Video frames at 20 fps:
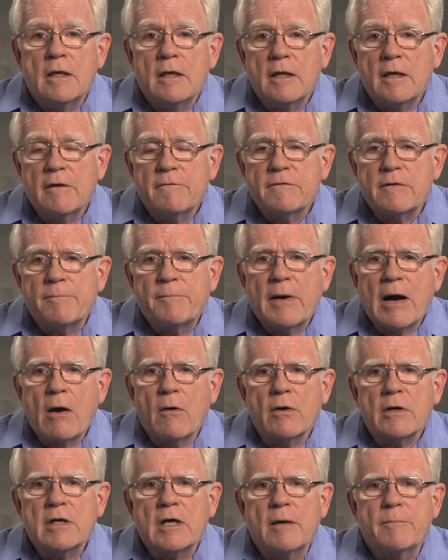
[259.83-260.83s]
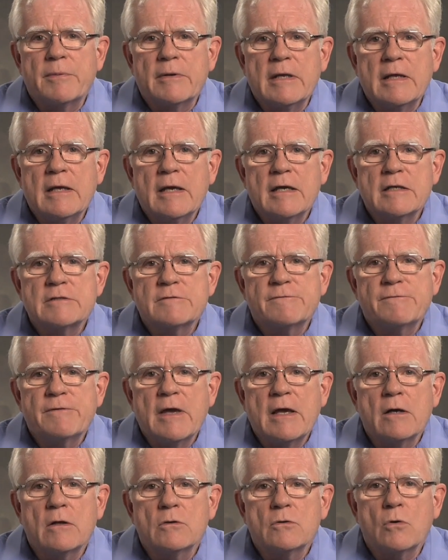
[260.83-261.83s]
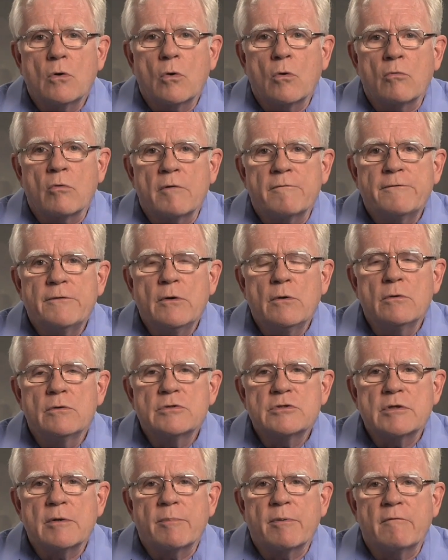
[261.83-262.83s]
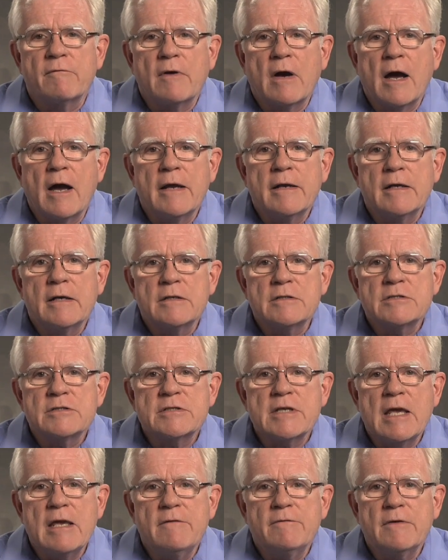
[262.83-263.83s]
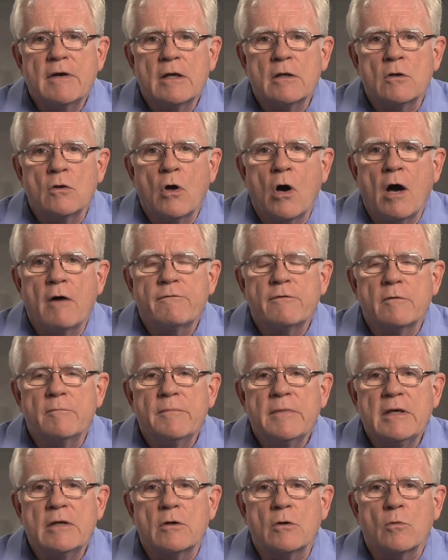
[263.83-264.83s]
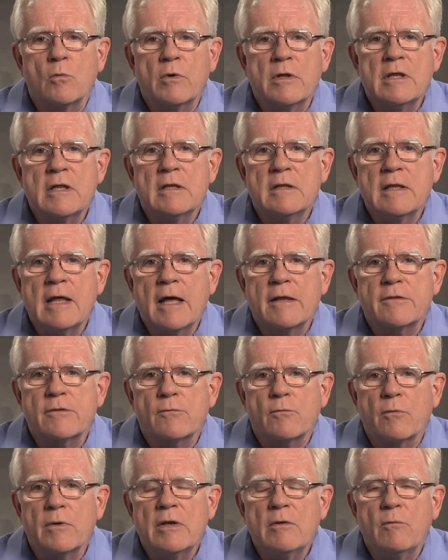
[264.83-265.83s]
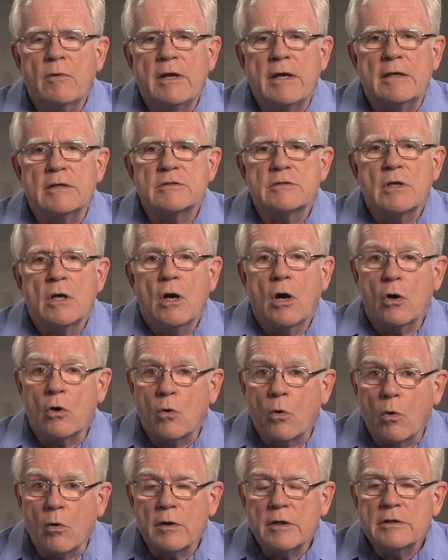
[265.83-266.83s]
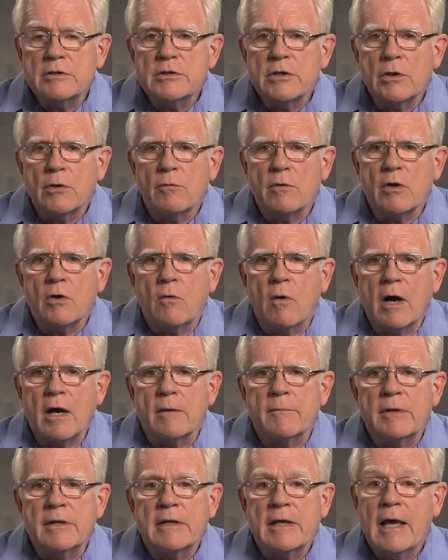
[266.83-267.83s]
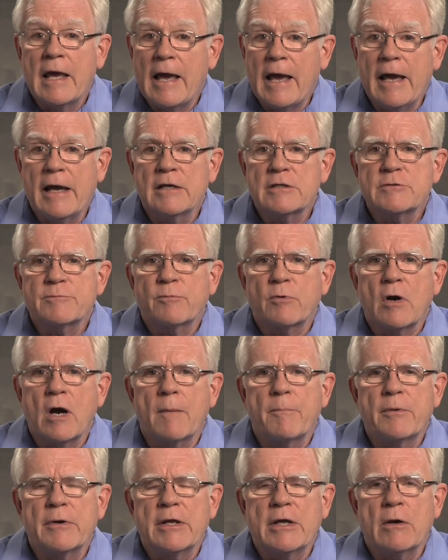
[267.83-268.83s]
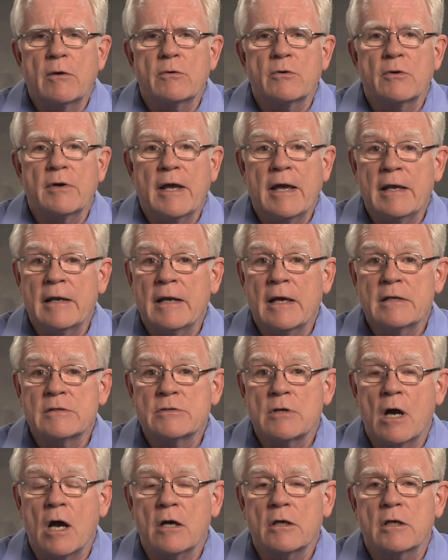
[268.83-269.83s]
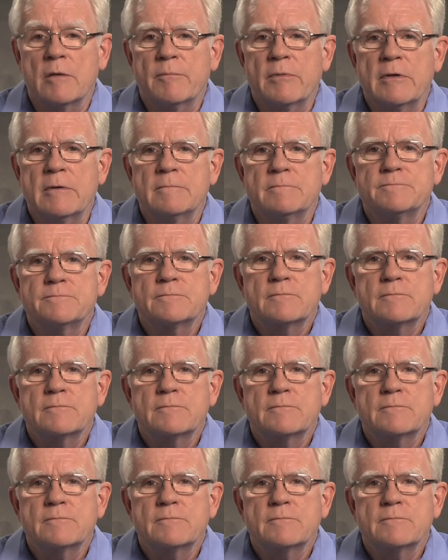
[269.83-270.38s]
If the power company has failed or refused to provide a safe and lawful meter within that three weeks, according to your requirement as property owner and as occupant,